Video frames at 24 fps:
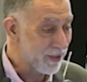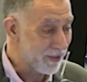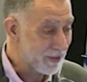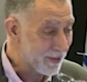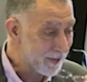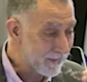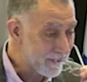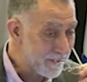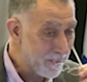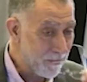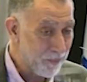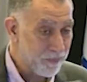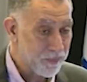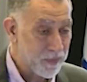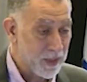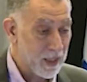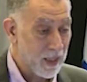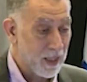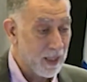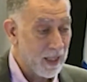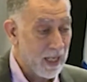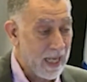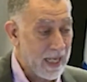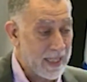it.
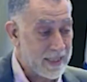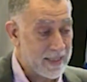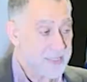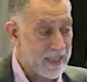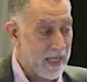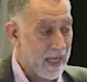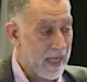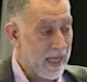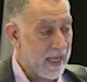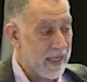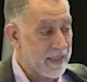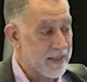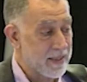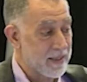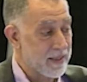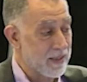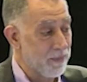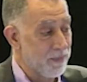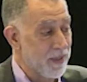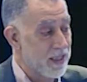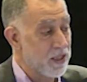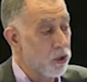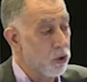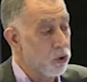As
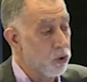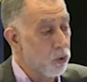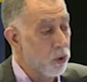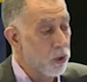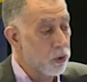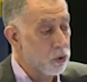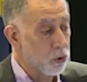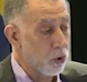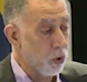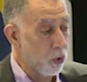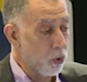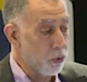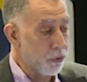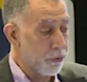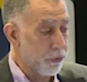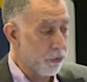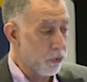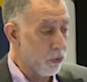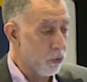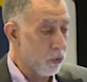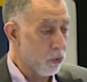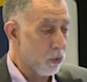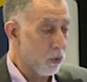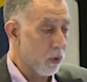Mr. Duault told
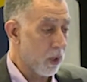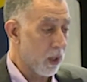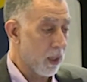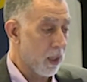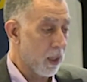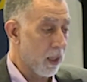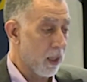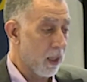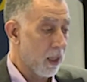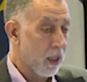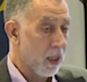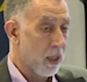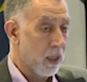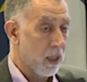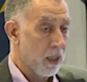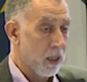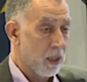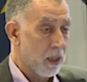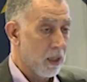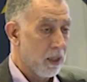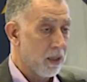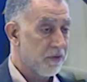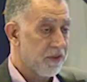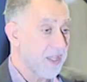you,
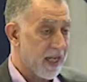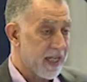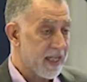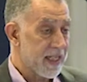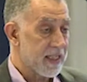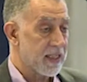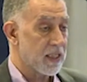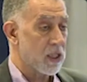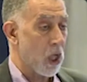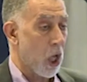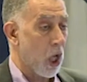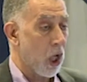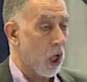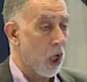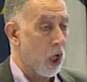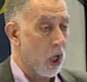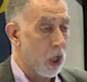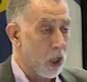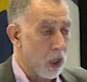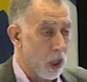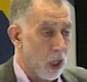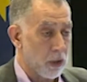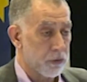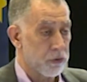there is a
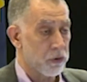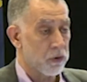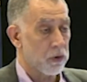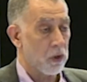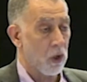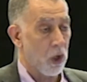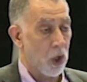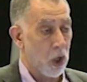lot